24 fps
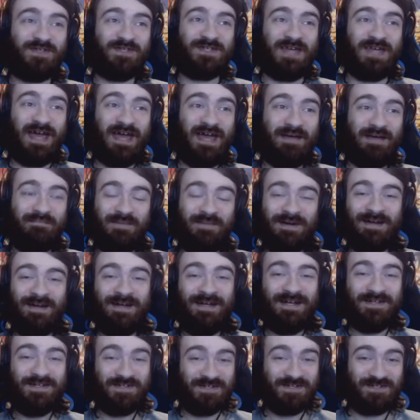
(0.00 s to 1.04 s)
game
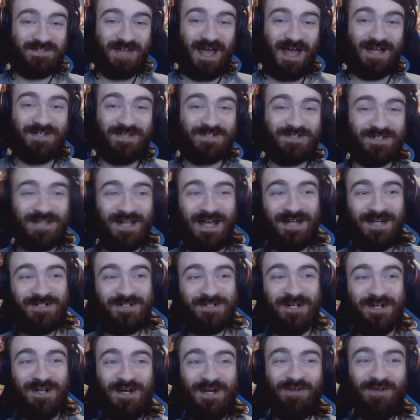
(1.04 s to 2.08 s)
is a
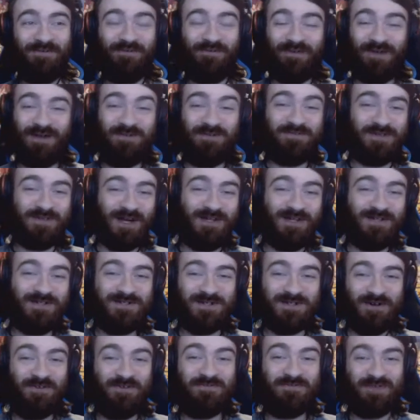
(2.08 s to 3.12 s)
Sandslash, and all I've done
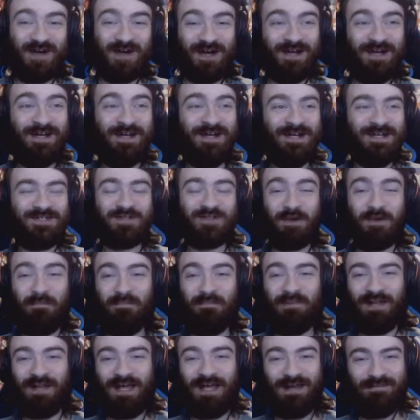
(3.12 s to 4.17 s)
so far is
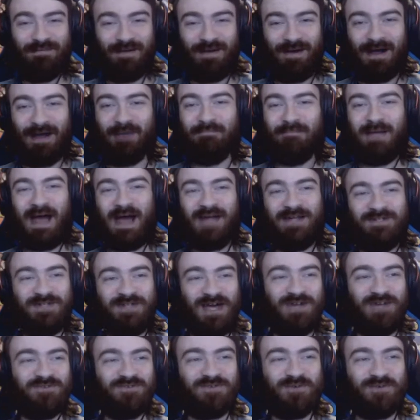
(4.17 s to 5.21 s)
complain about how bad
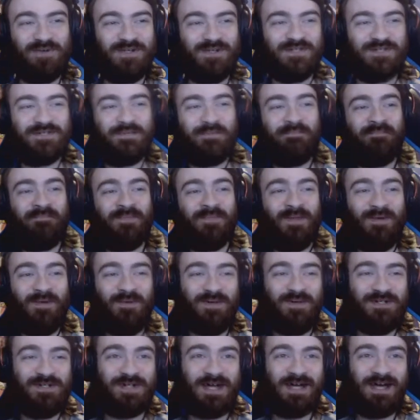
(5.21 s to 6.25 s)
Sandshrew is.
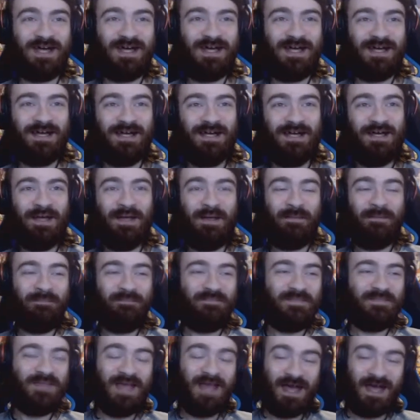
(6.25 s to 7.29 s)
Which, uh,
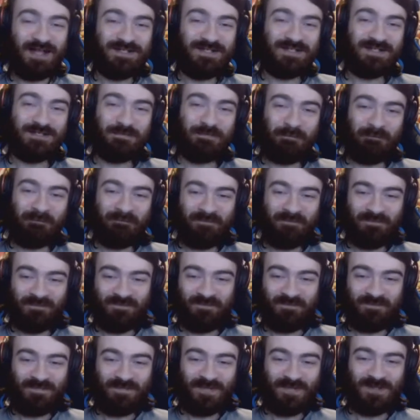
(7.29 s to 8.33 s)
yeah, it's,
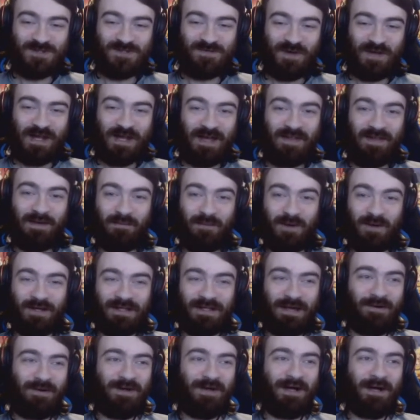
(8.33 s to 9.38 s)
it's funny how that worked
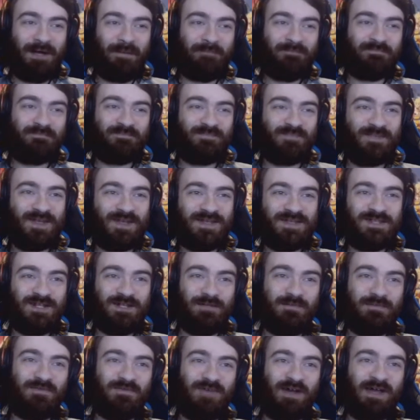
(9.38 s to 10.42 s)
out, huh? It's a
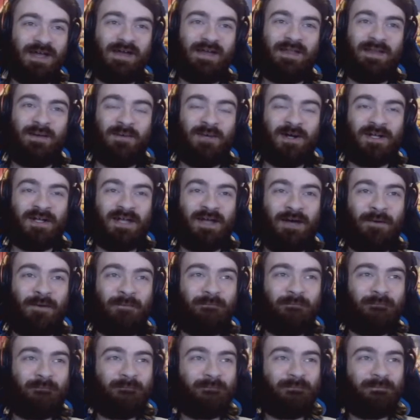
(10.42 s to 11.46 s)
little bit funny how that worked out.
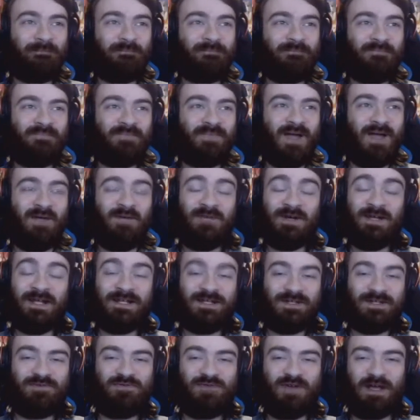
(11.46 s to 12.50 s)
I really
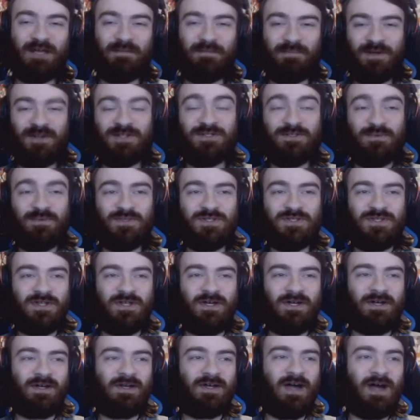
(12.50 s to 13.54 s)
did think, because it was
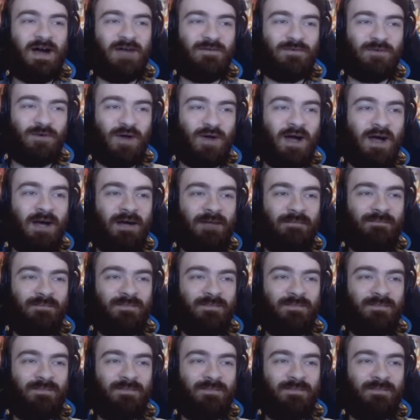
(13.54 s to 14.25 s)
the cover art